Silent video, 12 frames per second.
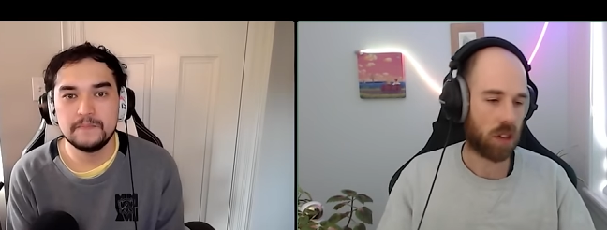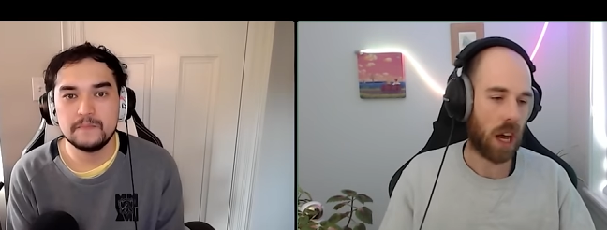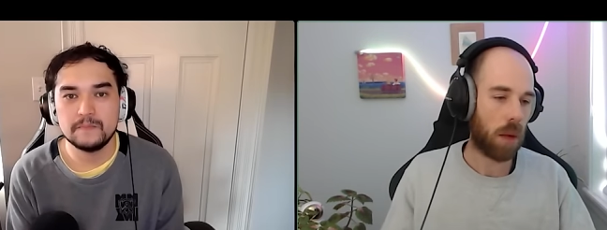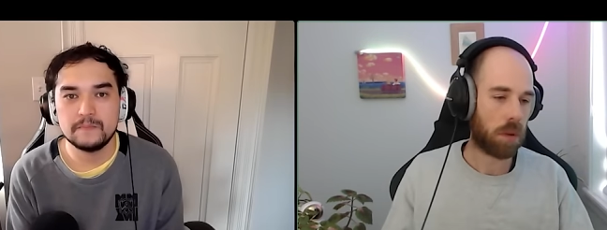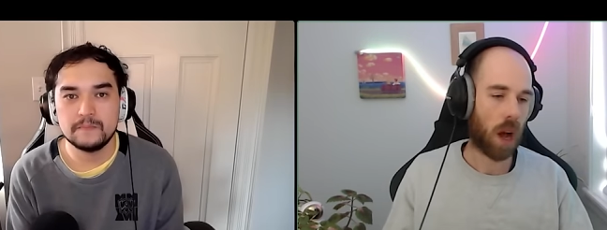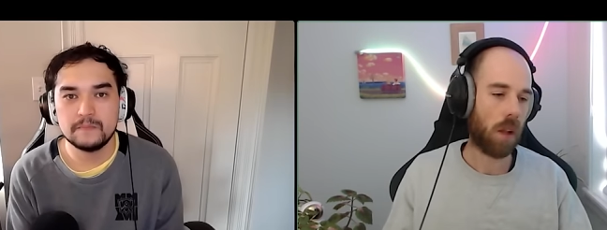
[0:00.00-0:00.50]

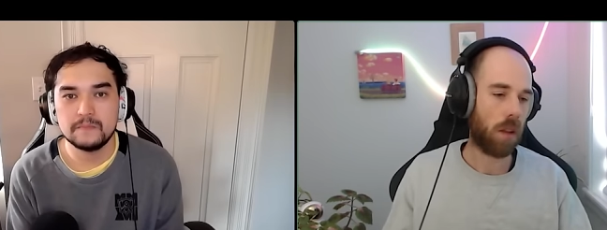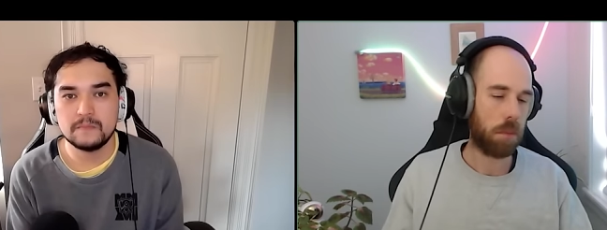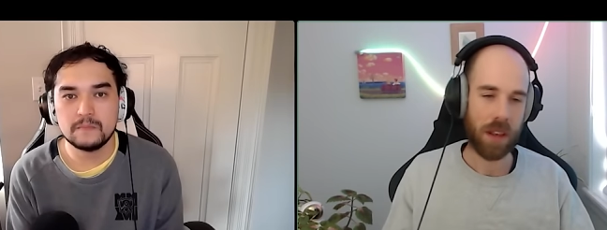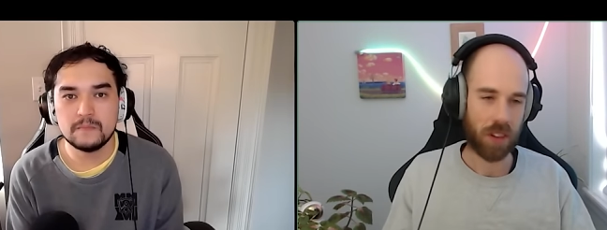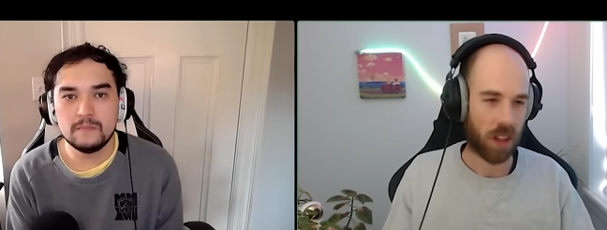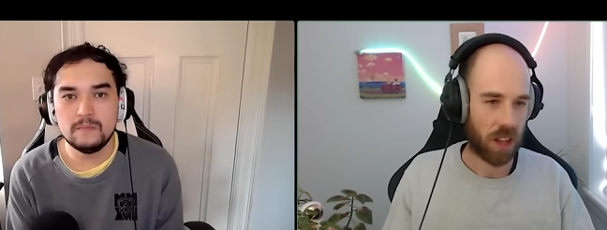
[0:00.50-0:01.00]
Speaker 1: I'm calling
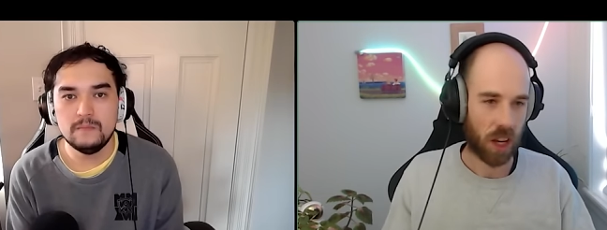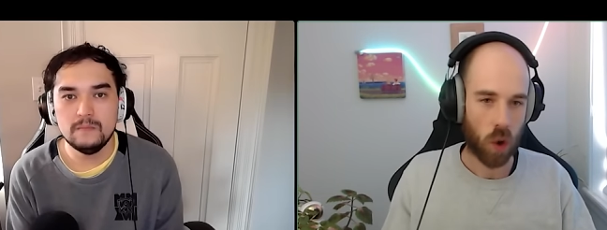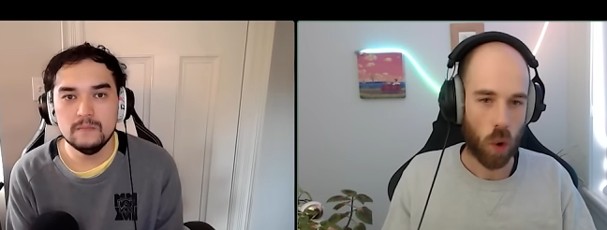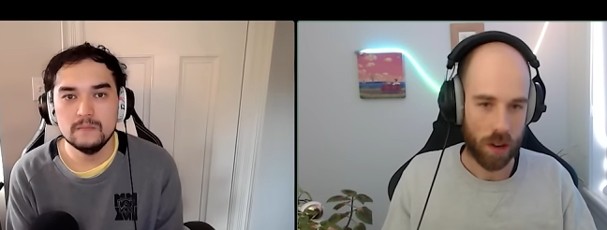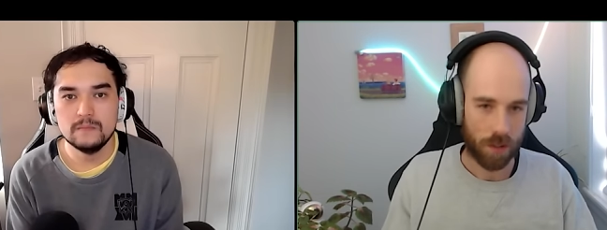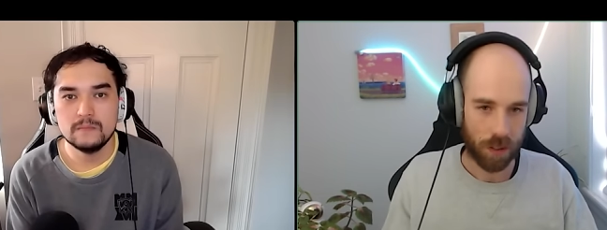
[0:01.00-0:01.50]
basically a
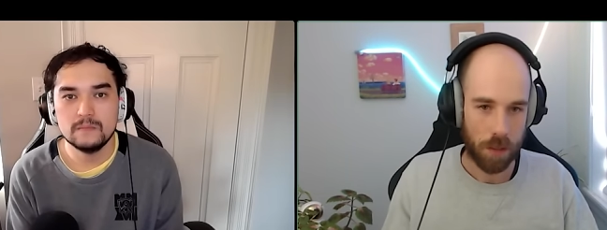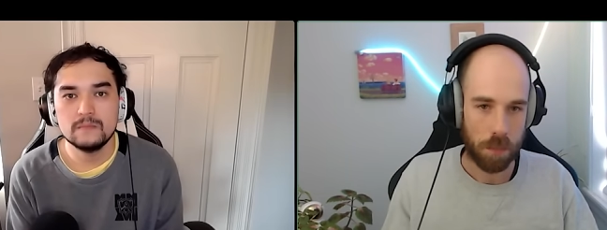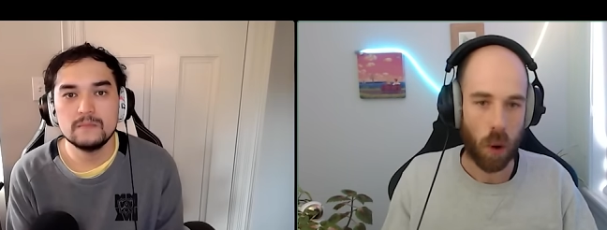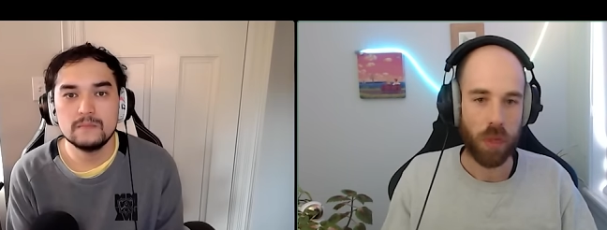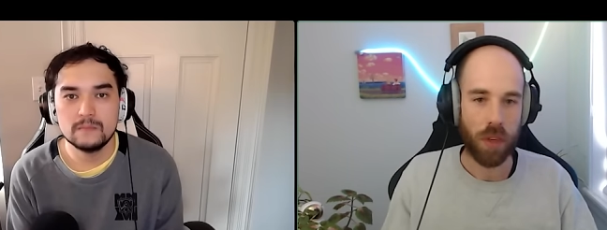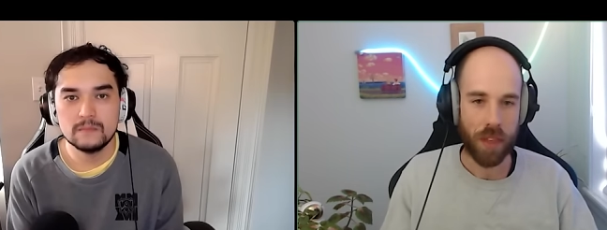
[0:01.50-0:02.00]
coin flip.
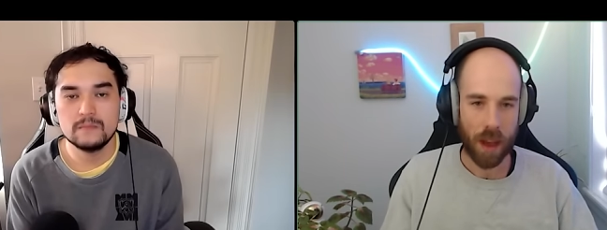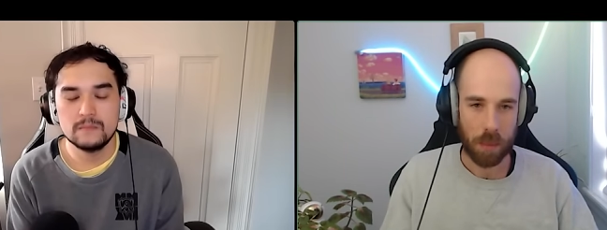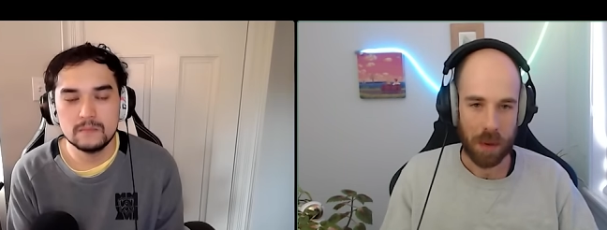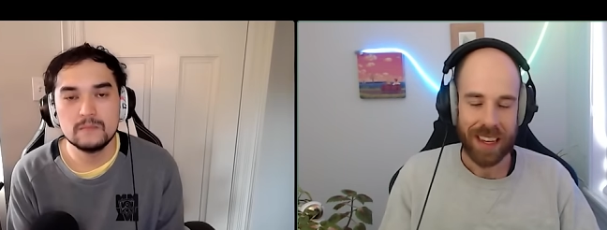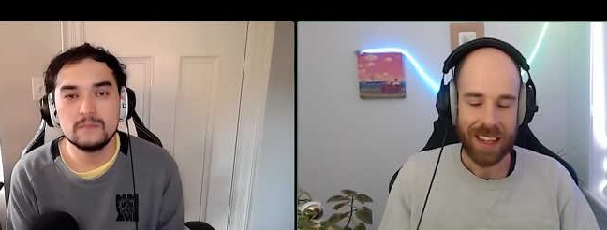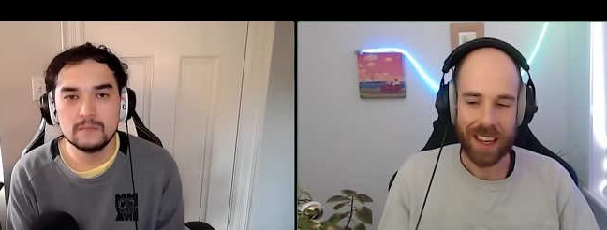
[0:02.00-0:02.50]
Both of them
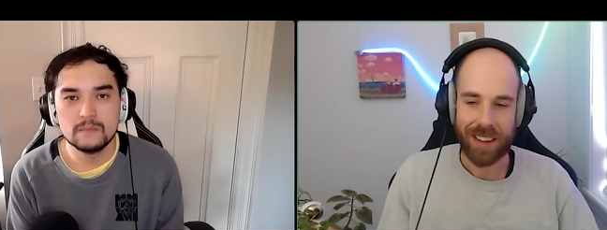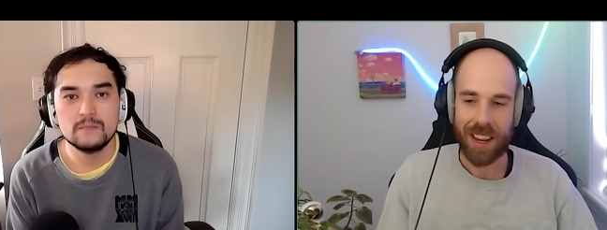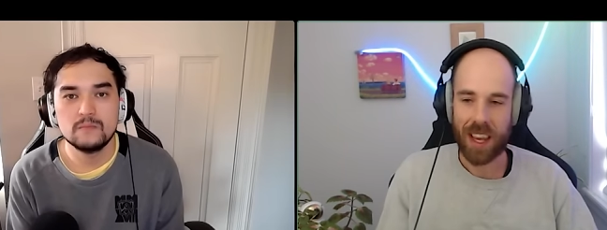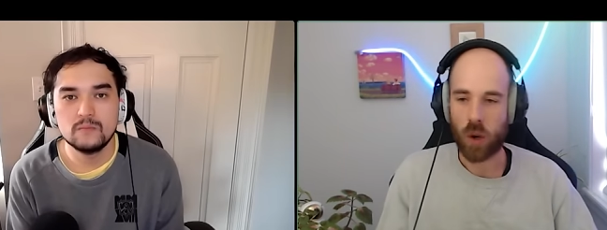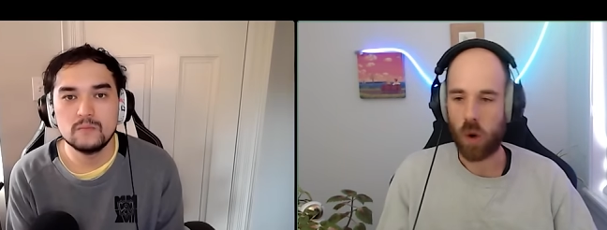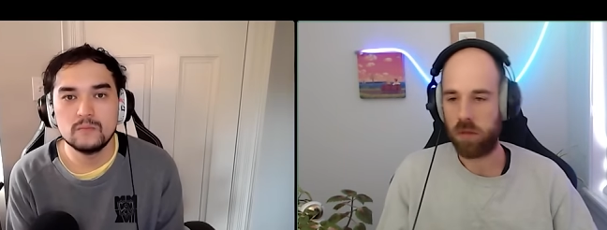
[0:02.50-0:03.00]
can
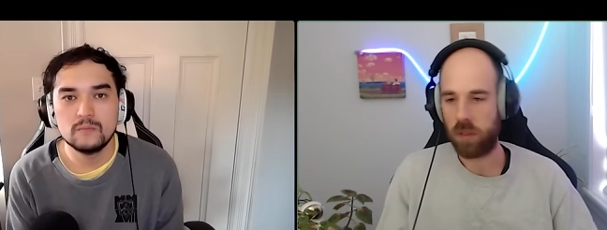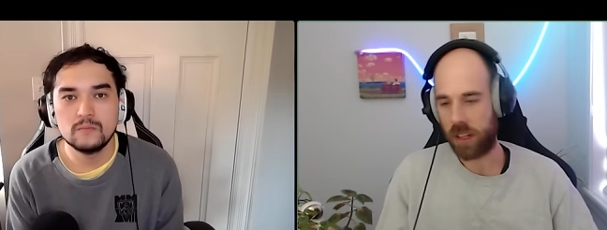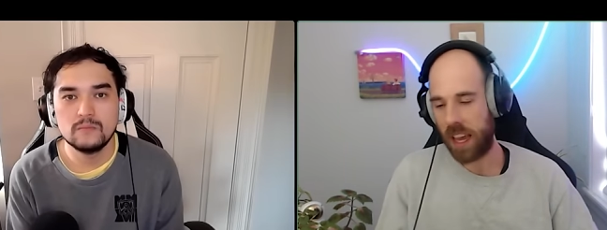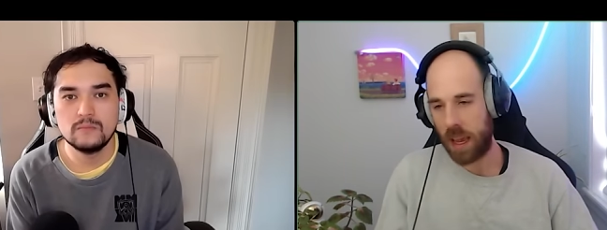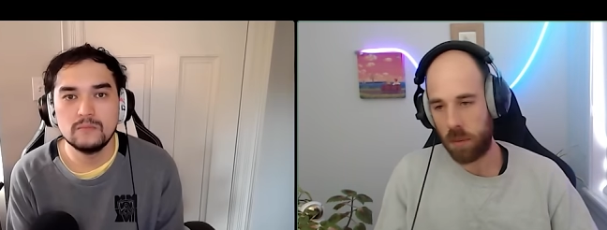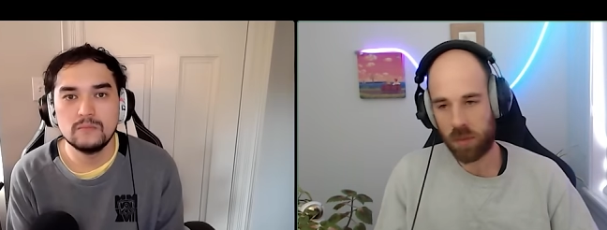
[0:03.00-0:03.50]
take over
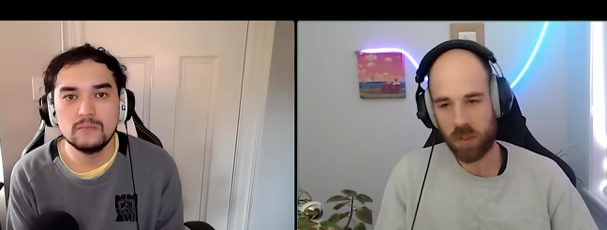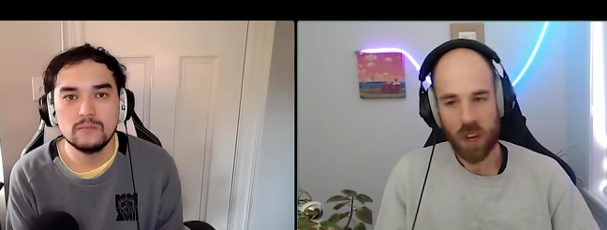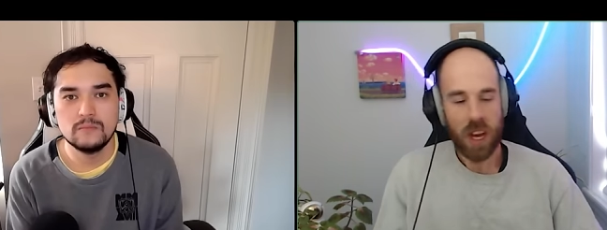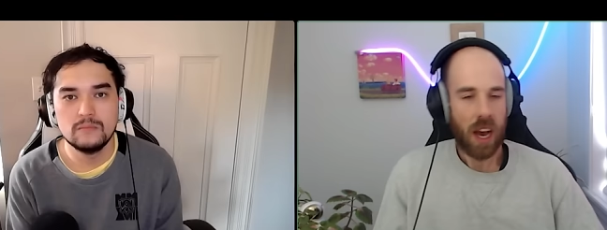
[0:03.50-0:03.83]
games.